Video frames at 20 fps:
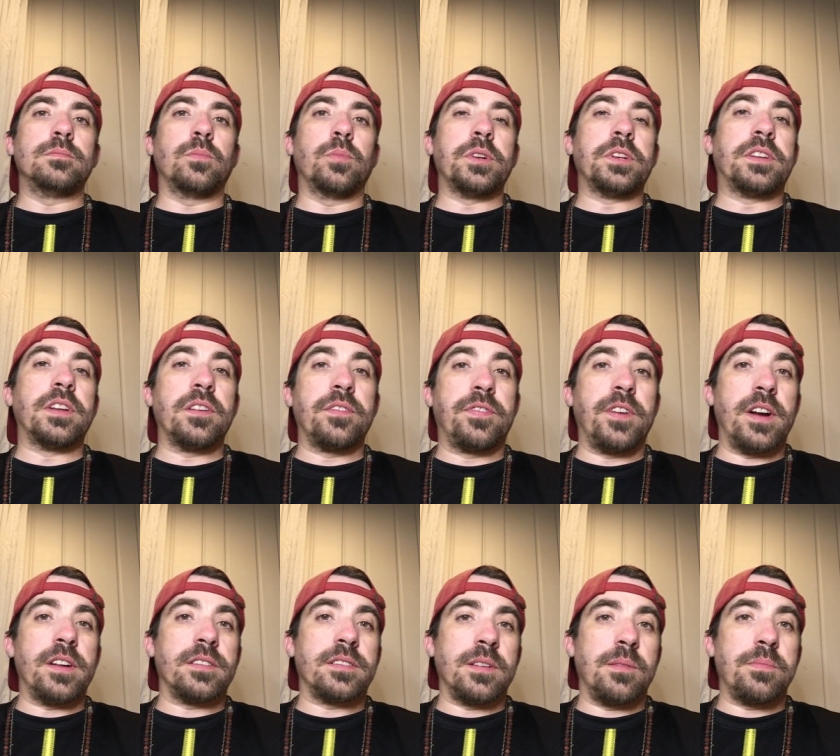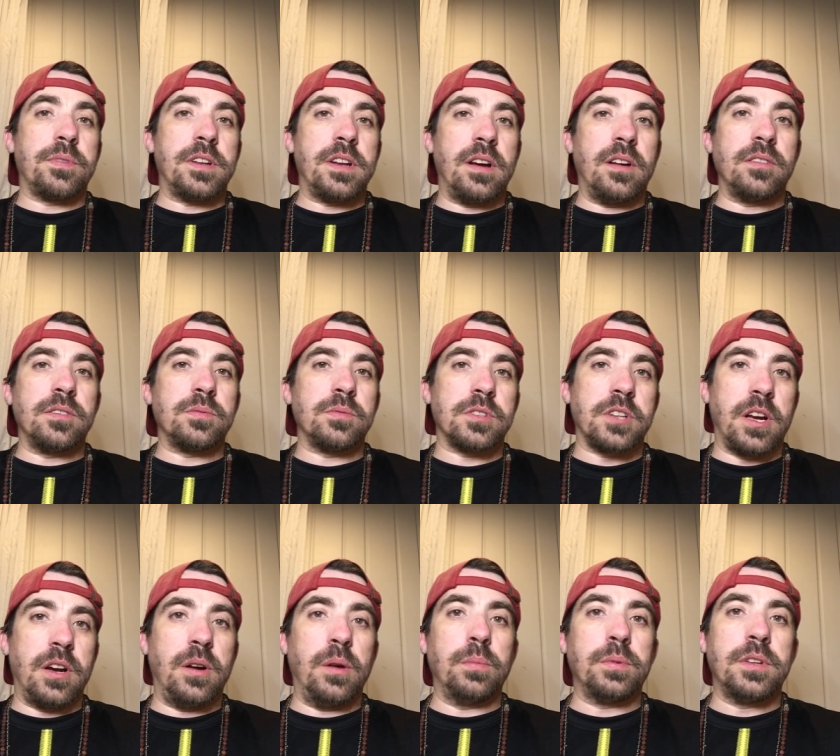We did find something else, which
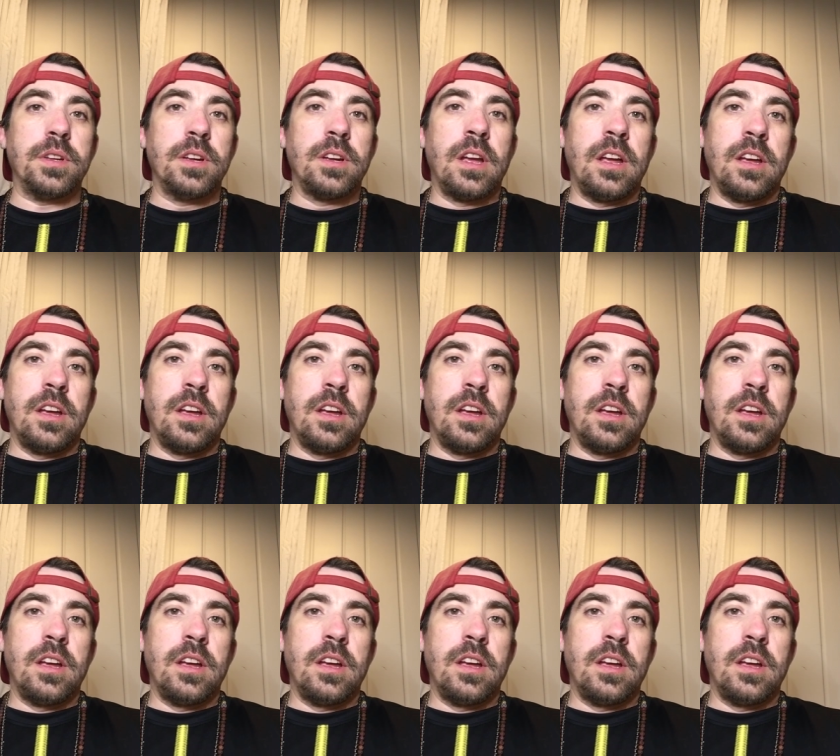helped